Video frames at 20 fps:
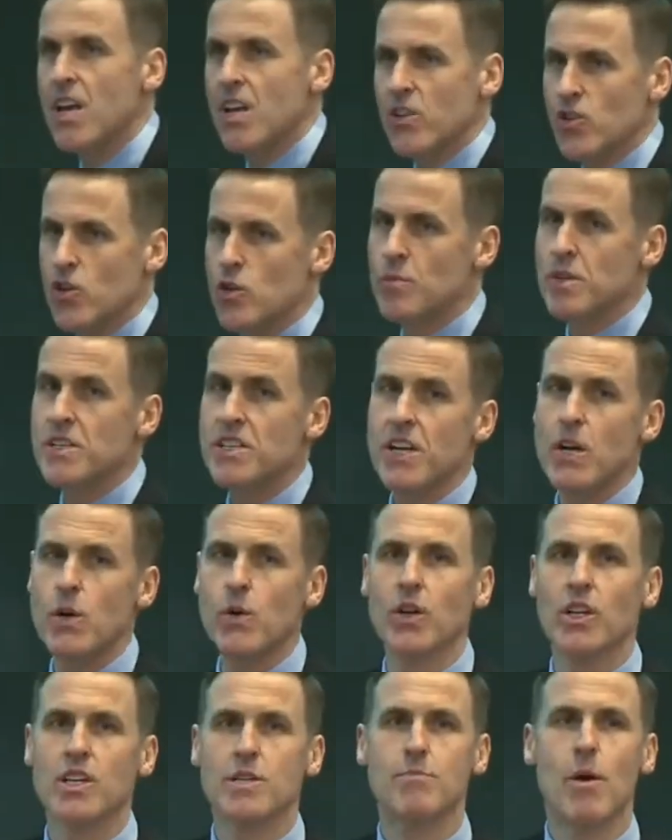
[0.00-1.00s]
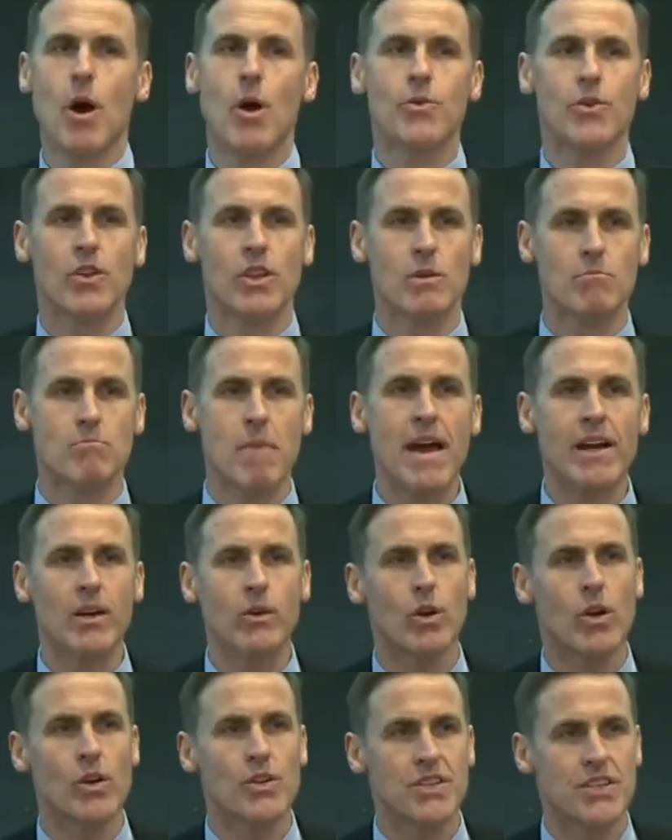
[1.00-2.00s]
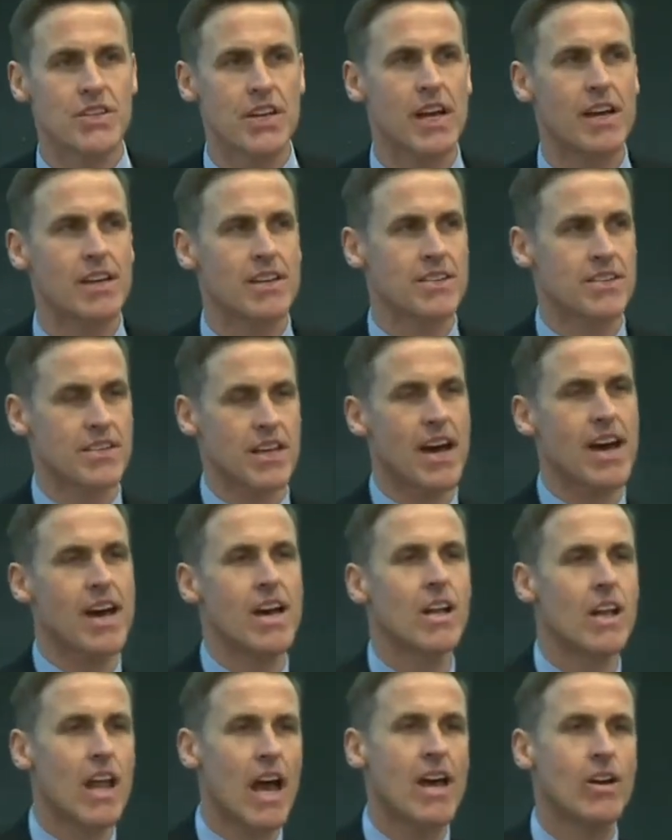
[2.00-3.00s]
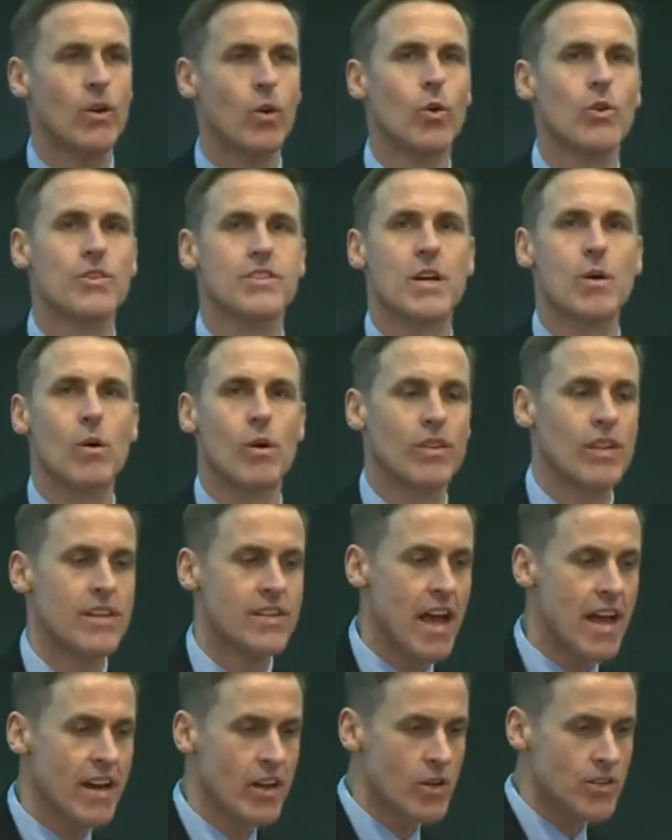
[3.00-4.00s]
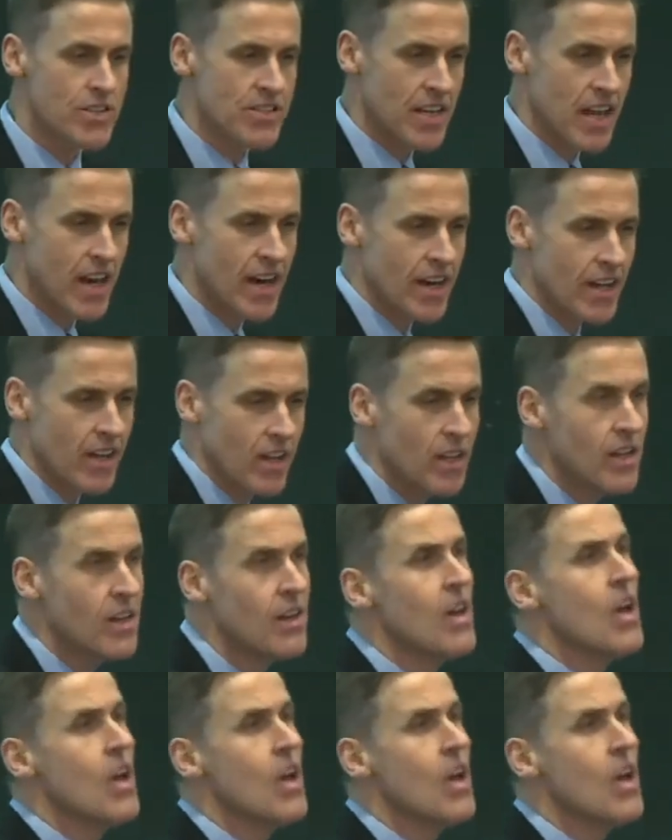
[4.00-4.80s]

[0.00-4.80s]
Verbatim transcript: new materials both on the macro scale and also on the nano scale.